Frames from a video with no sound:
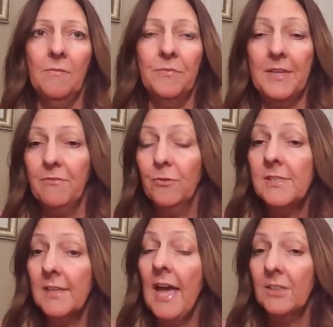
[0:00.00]
They've
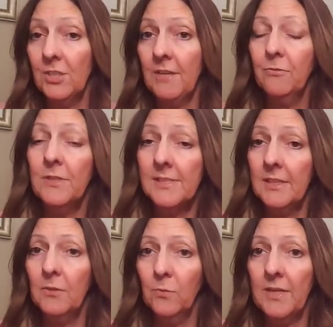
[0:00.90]

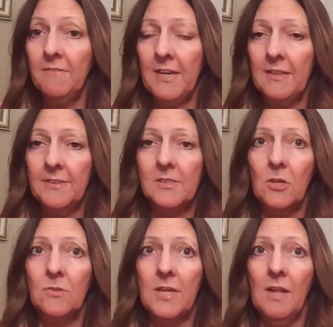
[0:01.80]
recently renovated this
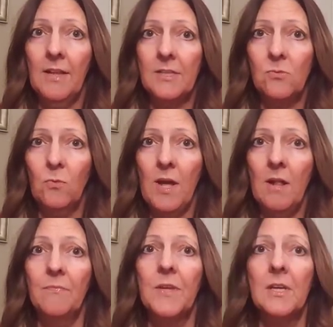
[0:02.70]
hotel as
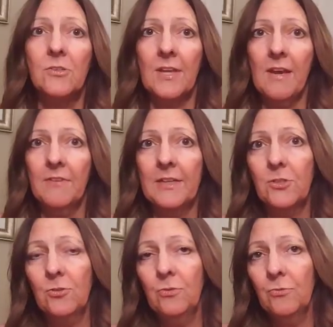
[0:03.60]
well. So they have like
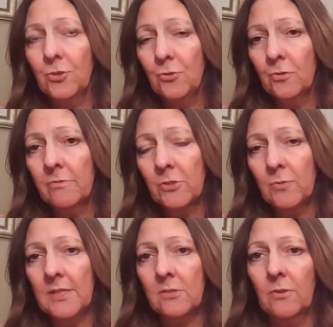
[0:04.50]
two-room
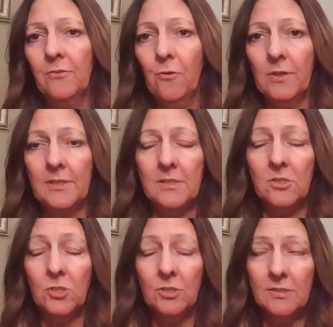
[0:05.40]
suites with
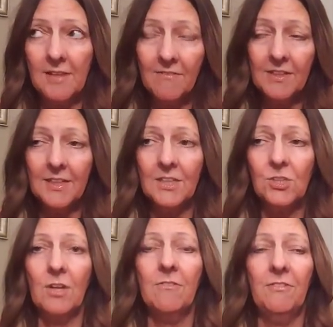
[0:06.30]

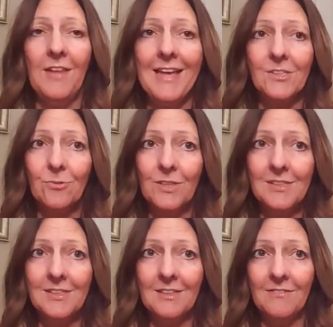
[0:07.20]
47-inch flat
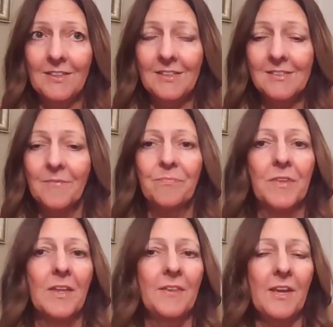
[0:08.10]
screen TVs.
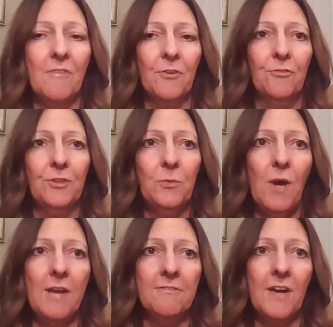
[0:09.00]
They offer free
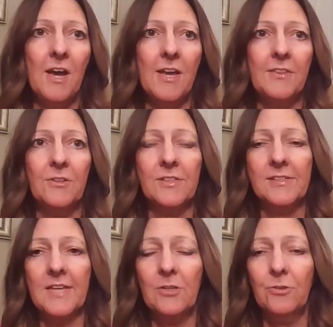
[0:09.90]
Wi-Fi. There's a
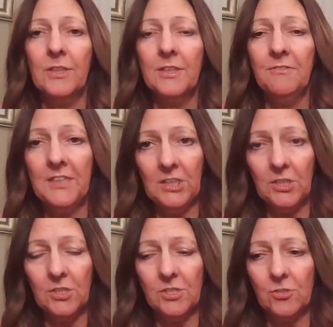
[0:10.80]
sundry
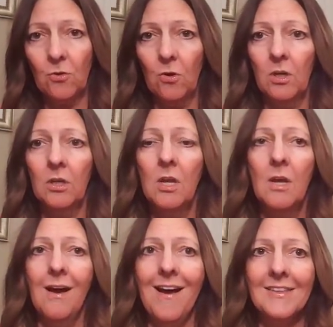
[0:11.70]
convenience store
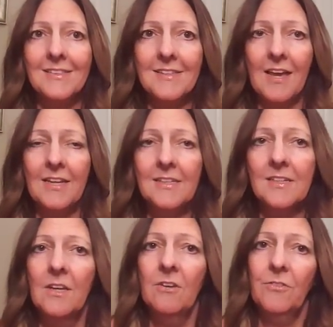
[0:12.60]
on site
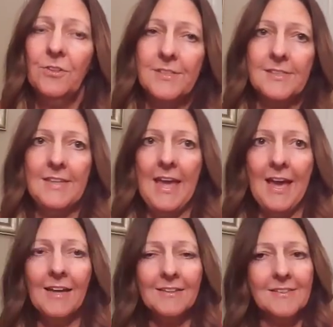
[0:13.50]
for
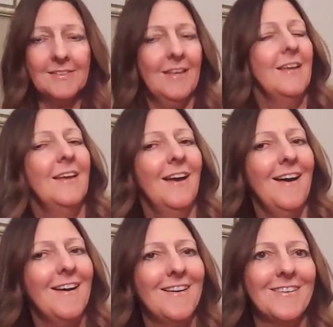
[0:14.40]
snacks.
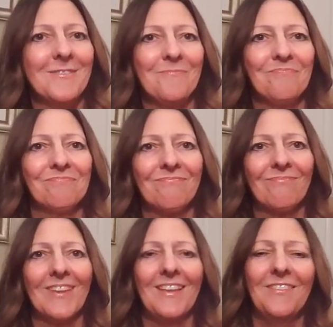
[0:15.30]

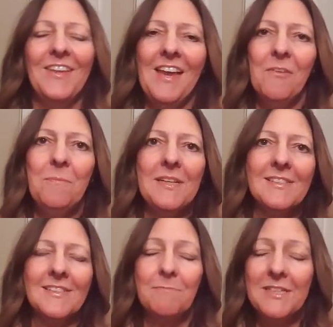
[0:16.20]
They have a
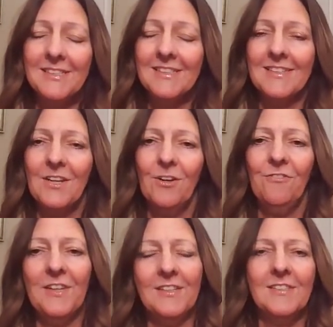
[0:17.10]
business center,
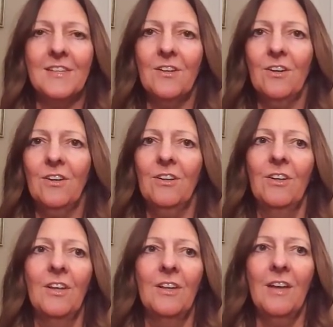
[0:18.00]
fitness center,
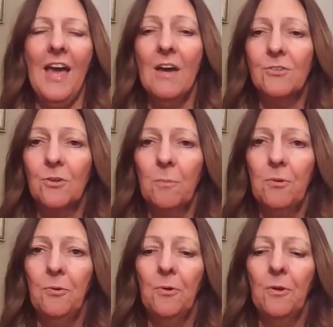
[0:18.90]
outdoor
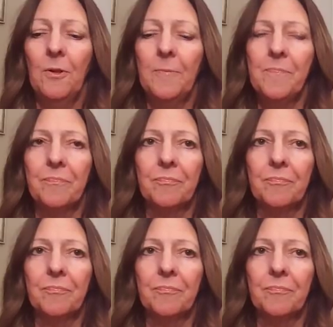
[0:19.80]
pool,